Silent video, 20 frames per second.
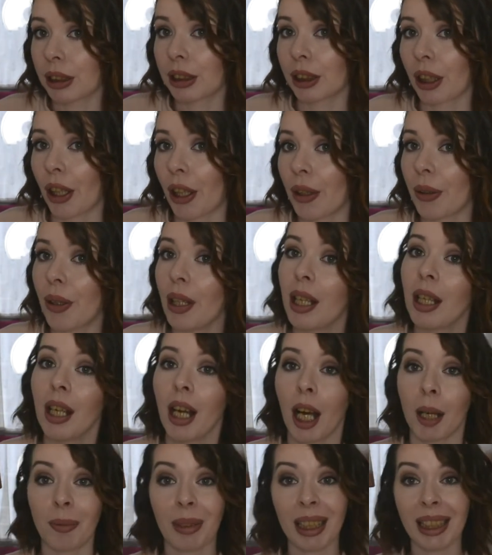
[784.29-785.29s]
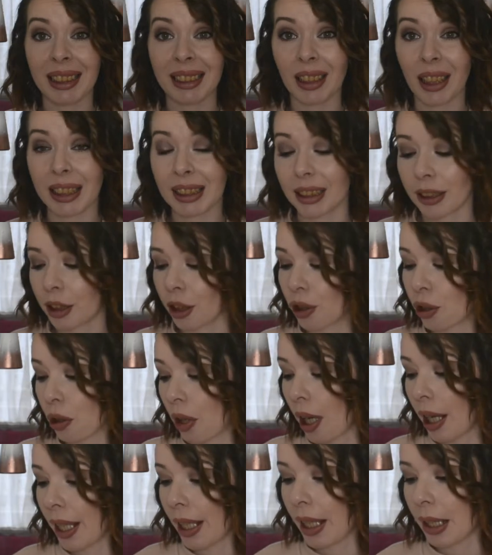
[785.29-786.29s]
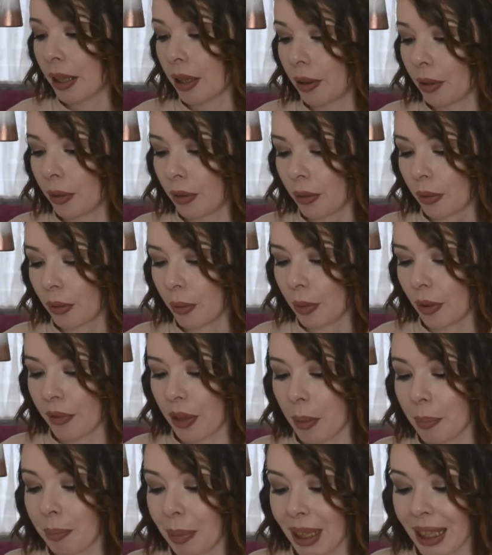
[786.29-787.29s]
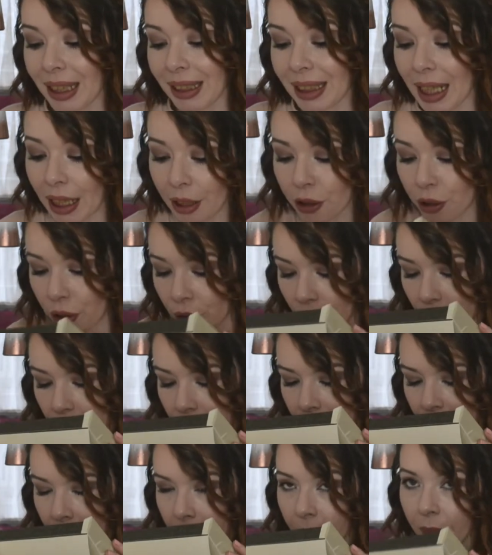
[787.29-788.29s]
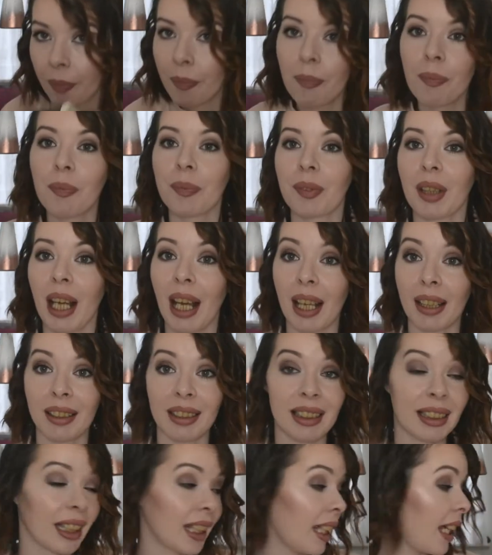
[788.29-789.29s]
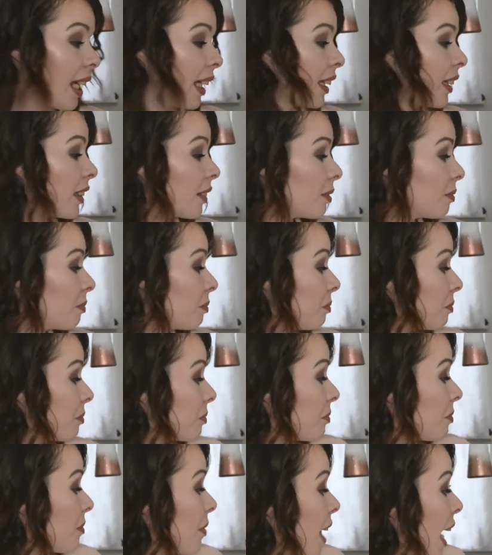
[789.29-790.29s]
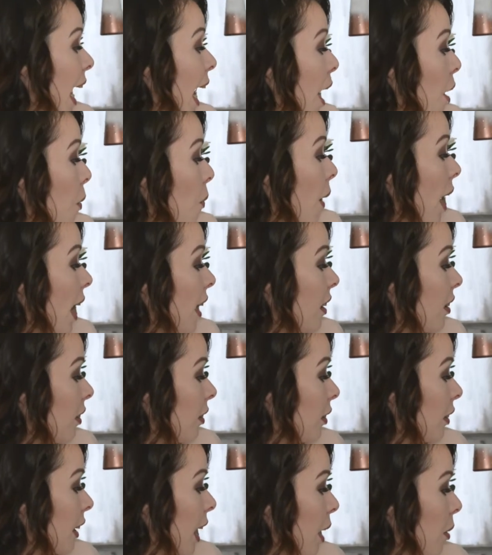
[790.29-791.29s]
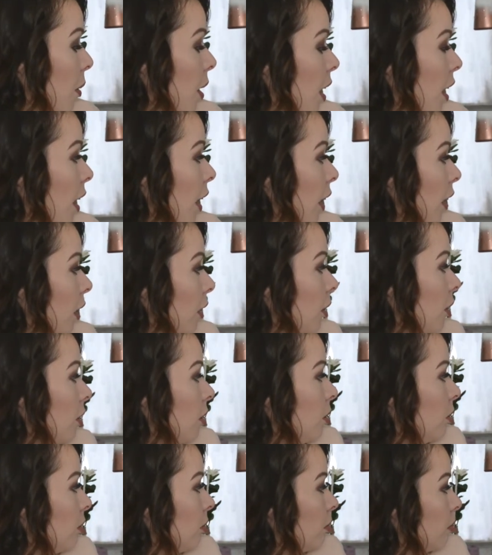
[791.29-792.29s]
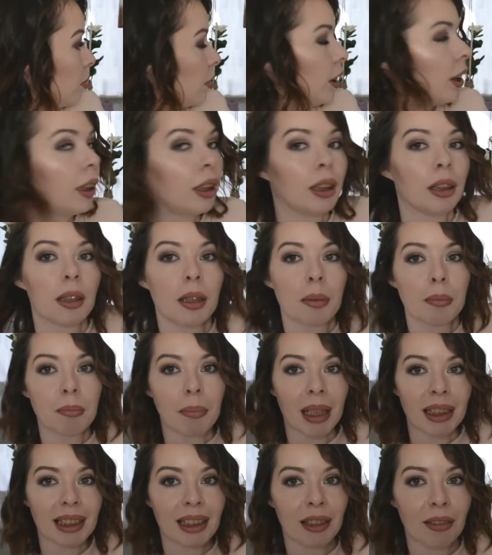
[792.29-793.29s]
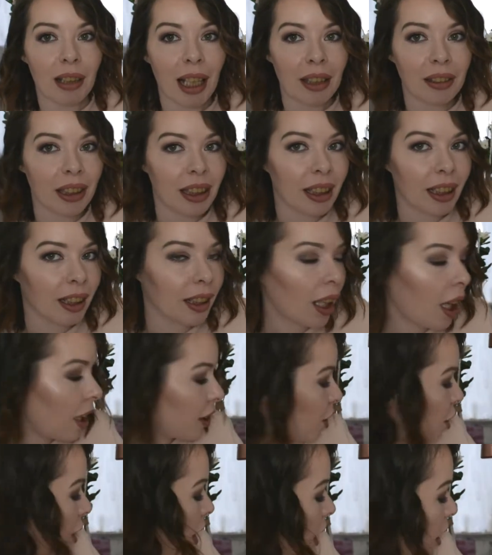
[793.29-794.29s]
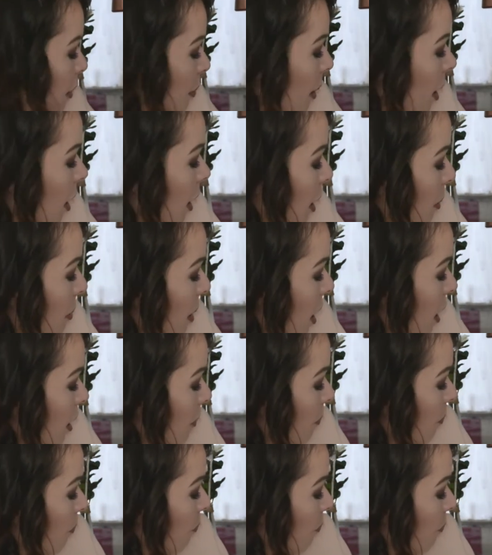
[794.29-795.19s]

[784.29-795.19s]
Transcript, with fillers: So I'm really excited to try it with them being natural and seeing how well they work. Ooh, messing around in the glass jars behind me.